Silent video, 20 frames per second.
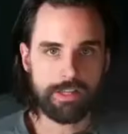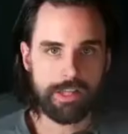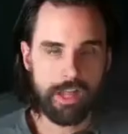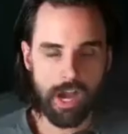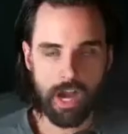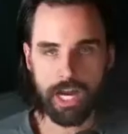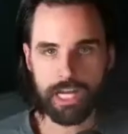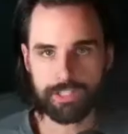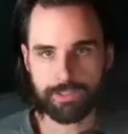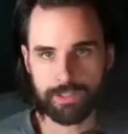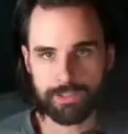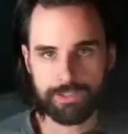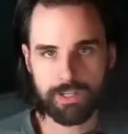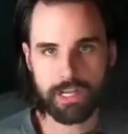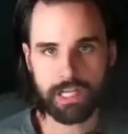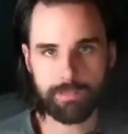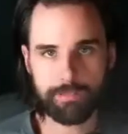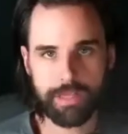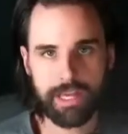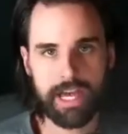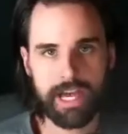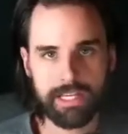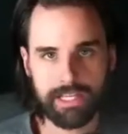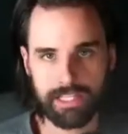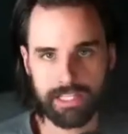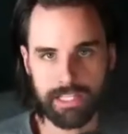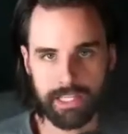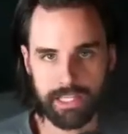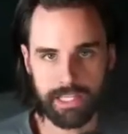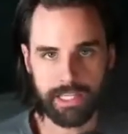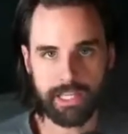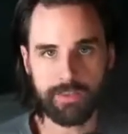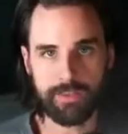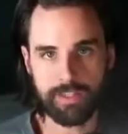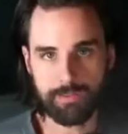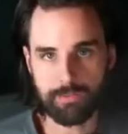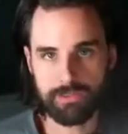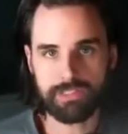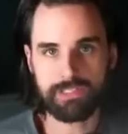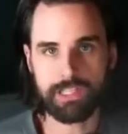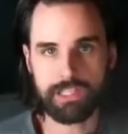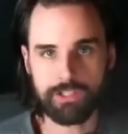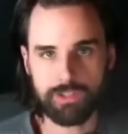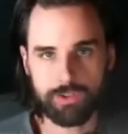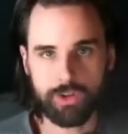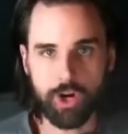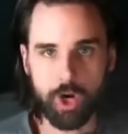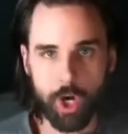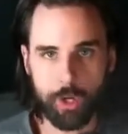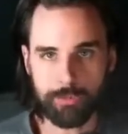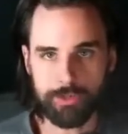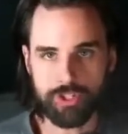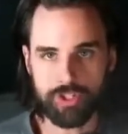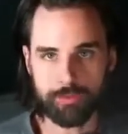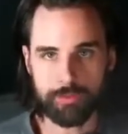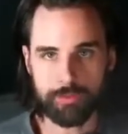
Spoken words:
All right, so let's talk about how to get in on this potential Arbitrum